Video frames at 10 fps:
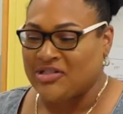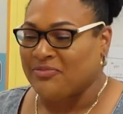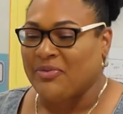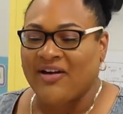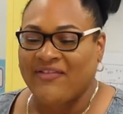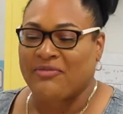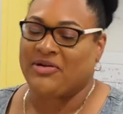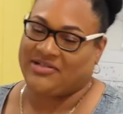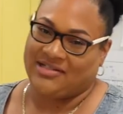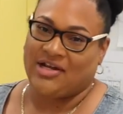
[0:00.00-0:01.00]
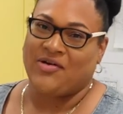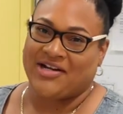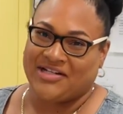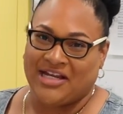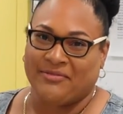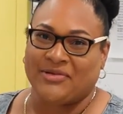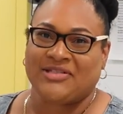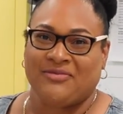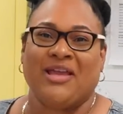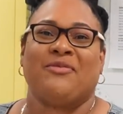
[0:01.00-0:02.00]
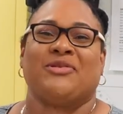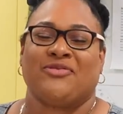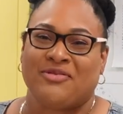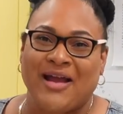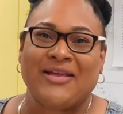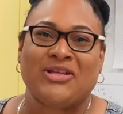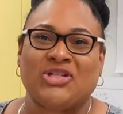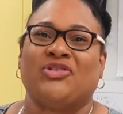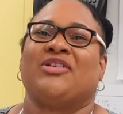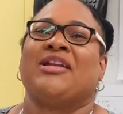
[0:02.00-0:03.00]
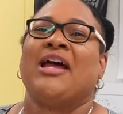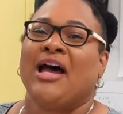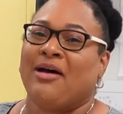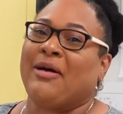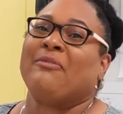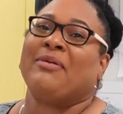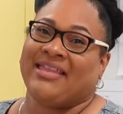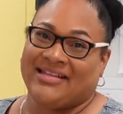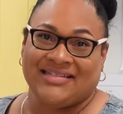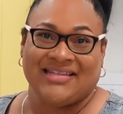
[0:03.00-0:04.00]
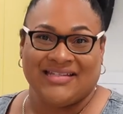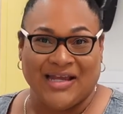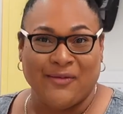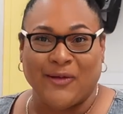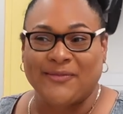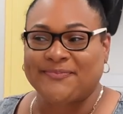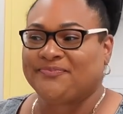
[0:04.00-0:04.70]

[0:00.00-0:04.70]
a perfect person to go on our tables to be able to remind the children about bellies to the table.